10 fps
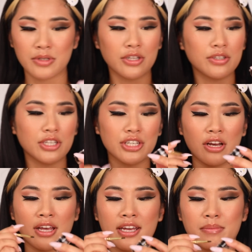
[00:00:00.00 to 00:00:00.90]
gonna use a
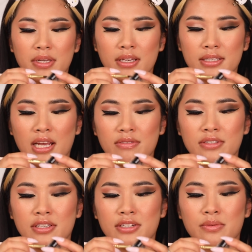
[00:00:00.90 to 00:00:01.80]
gel liner because life
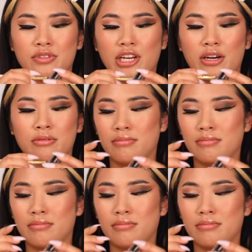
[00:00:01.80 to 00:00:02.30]
is easier with gel.